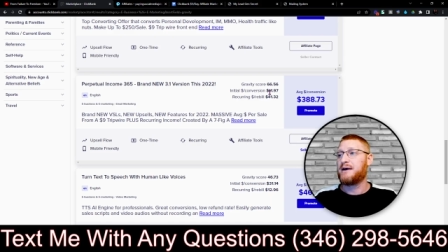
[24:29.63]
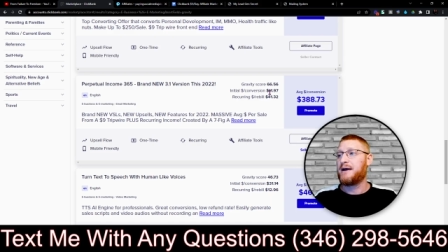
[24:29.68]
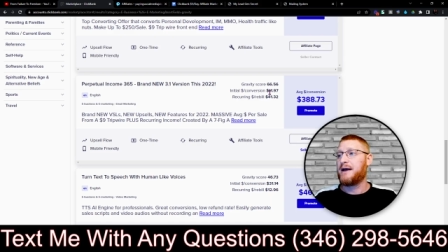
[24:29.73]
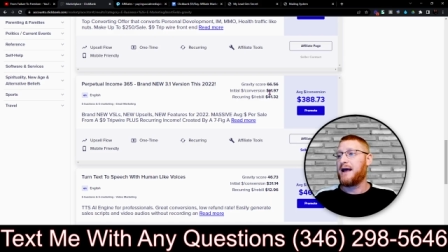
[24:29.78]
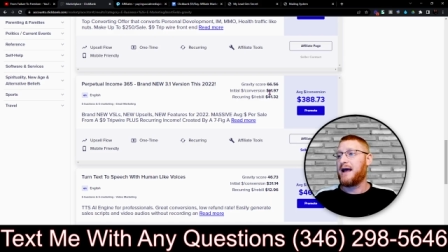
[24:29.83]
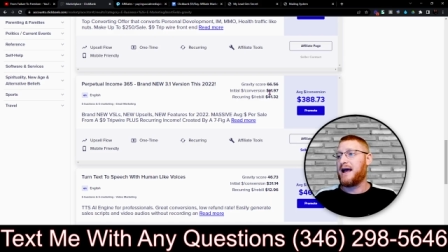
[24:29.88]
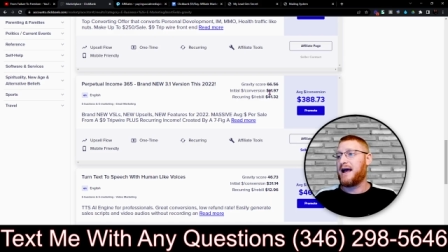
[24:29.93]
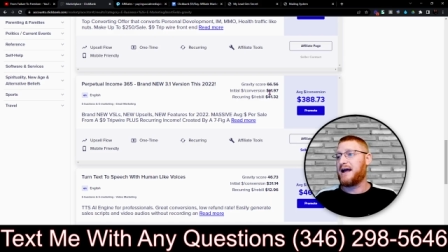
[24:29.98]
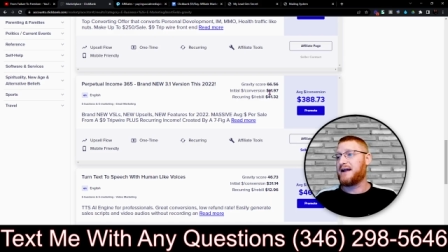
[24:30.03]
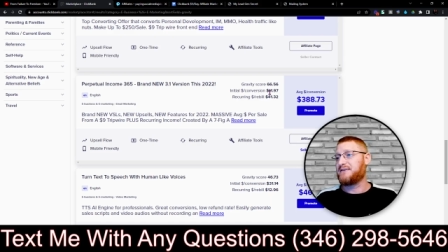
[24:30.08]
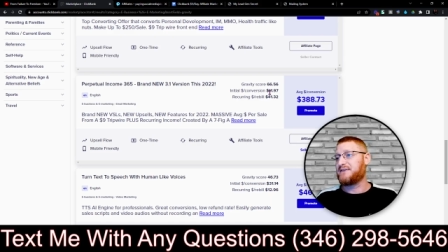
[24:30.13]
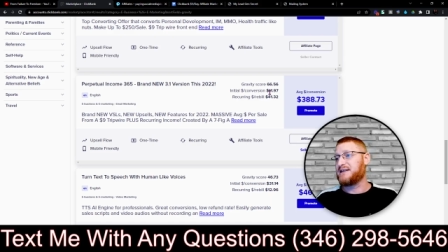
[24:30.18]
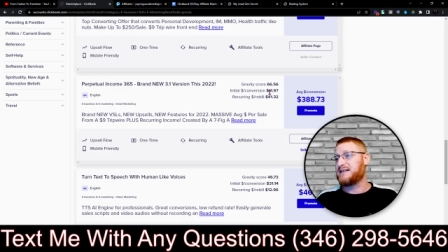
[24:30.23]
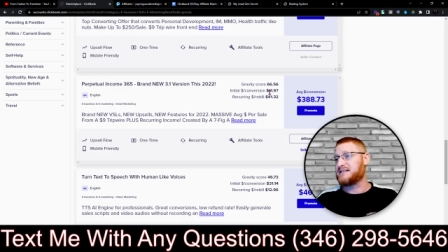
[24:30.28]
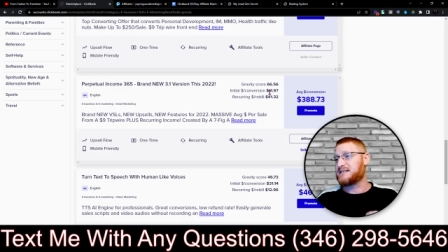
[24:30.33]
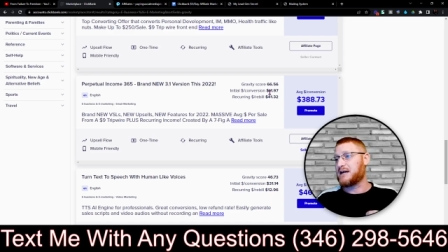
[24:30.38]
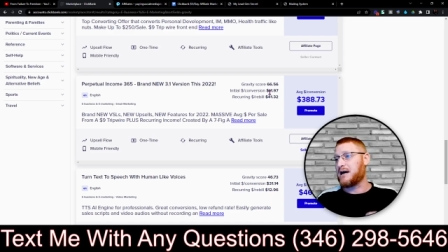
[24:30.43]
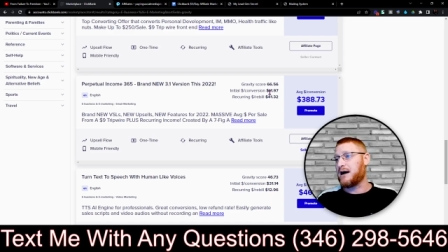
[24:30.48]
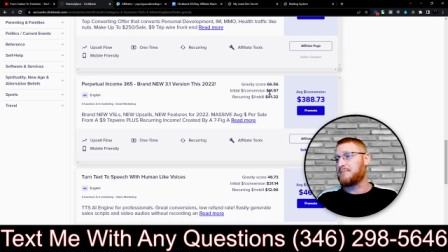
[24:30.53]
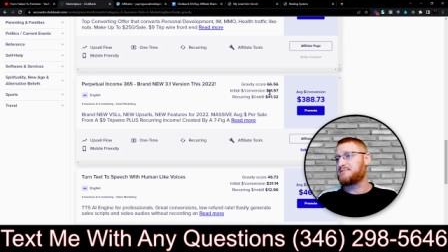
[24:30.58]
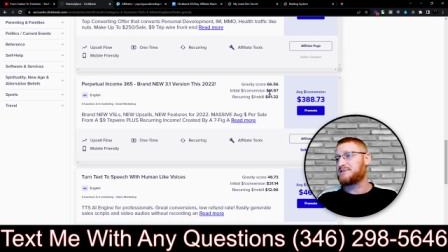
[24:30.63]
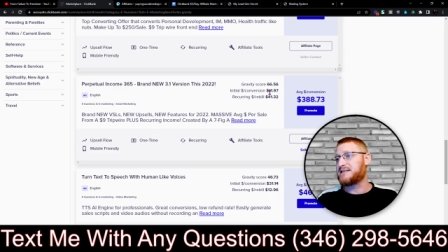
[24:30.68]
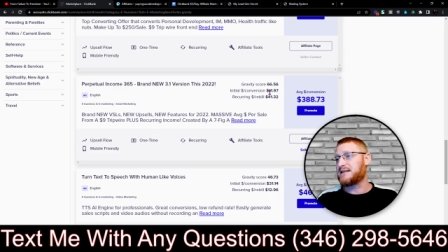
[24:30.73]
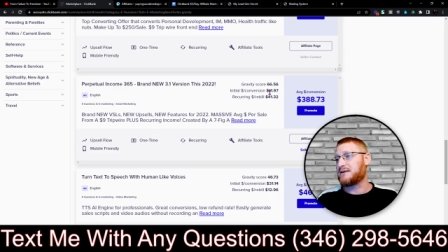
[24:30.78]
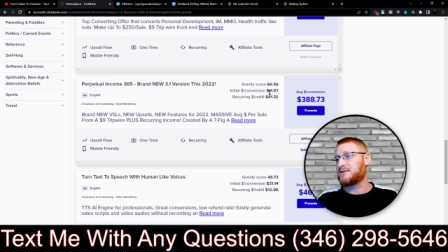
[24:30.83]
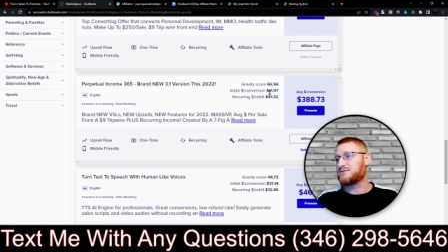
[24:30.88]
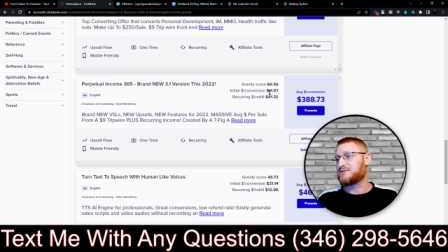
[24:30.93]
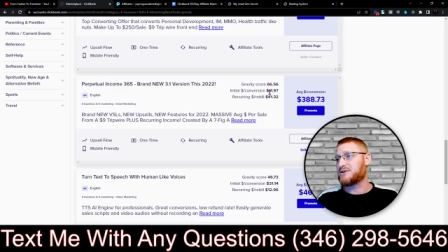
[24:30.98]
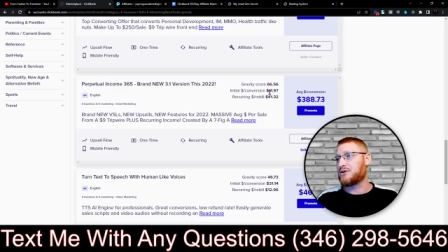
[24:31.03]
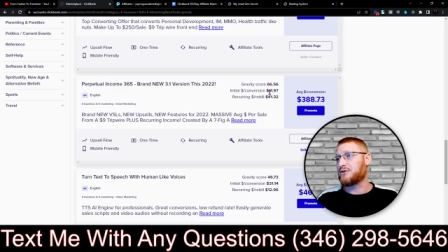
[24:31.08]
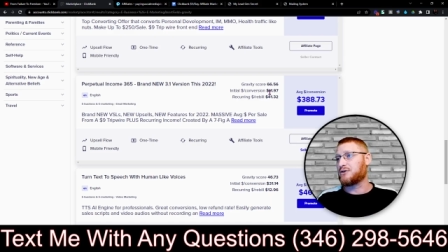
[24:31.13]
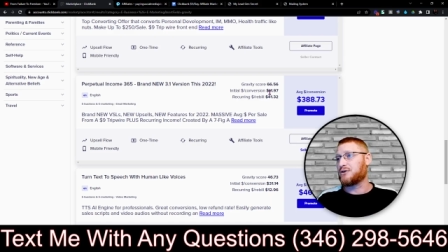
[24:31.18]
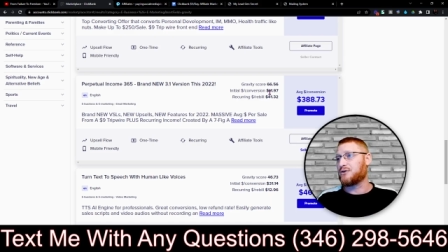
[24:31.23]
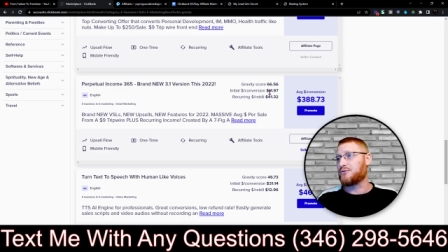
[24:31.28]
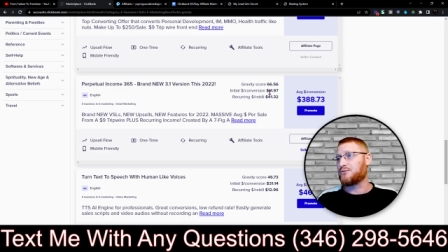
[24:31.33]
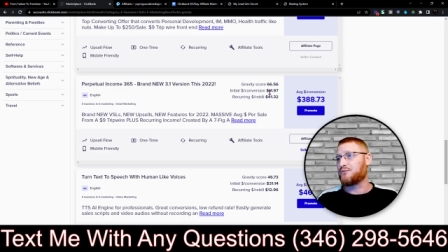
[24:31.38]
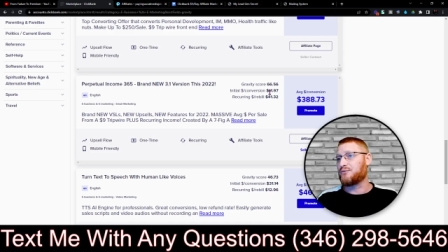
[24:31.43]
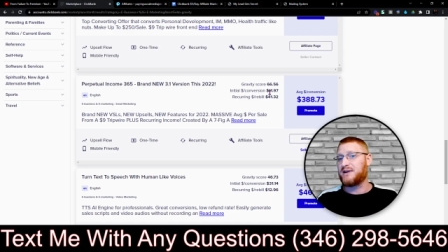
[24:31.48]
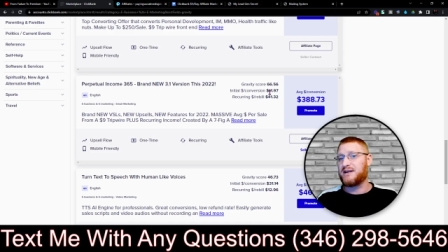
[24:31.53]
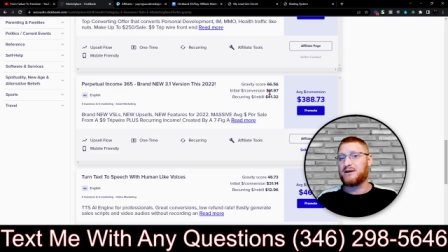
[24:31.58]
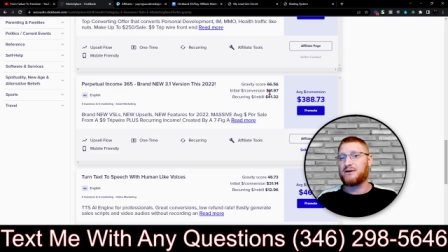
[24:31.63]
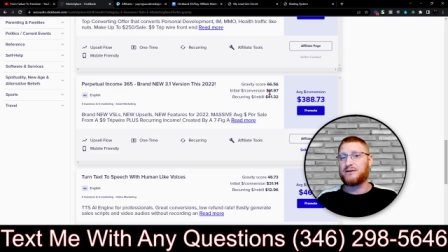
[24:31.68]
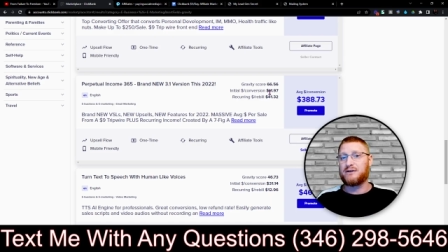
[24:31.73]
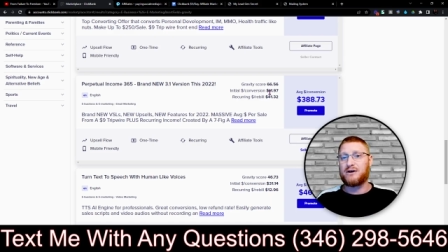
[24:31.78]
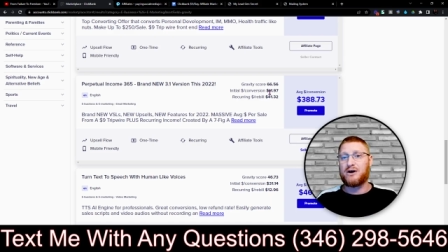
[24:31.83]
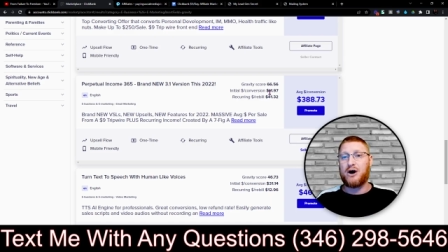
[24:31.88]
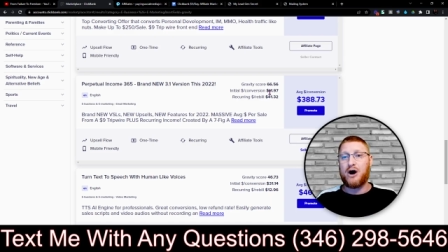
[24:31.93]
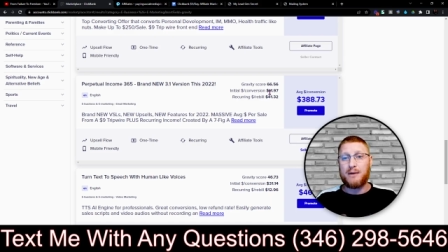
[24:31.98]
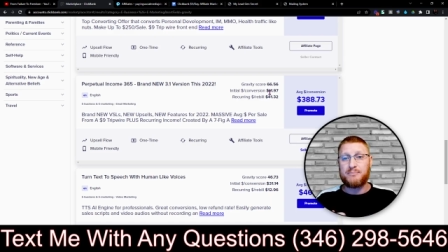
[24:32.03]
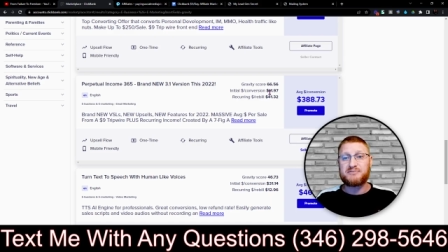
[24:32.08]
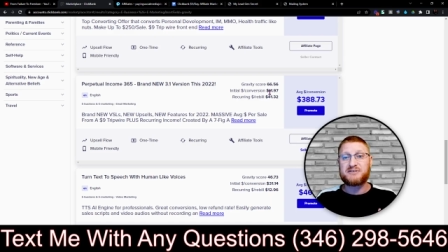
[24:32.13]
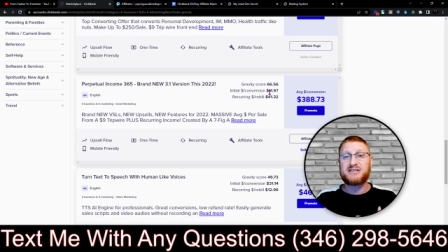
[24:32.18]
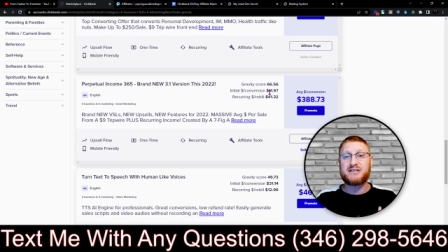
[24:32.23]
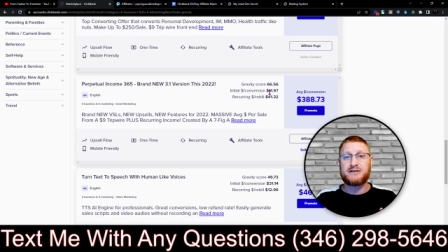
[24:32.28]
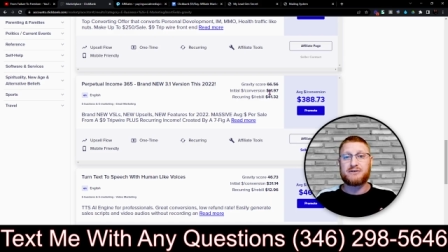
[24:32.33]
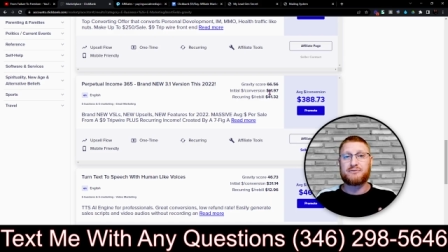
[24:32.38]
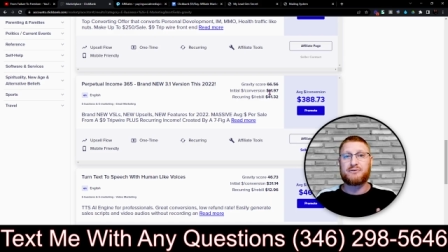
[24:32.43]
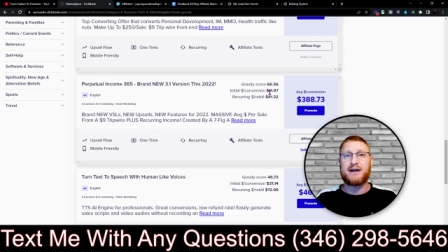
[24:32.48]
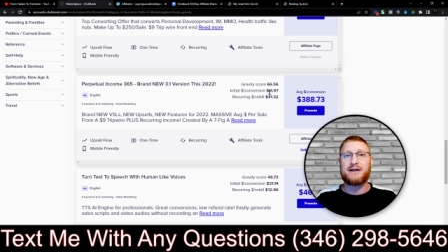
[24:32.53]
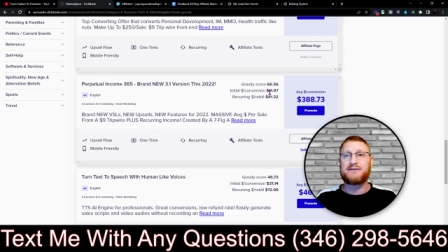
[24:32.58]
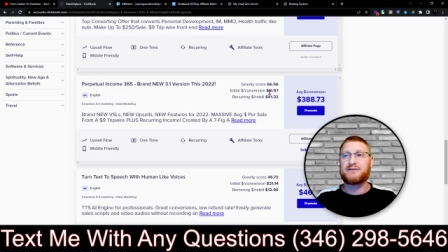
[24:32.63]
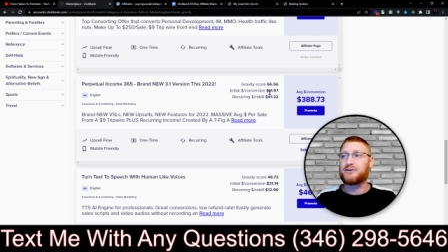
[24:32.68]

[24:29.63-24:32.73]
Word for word: and these upsells are a real option, right?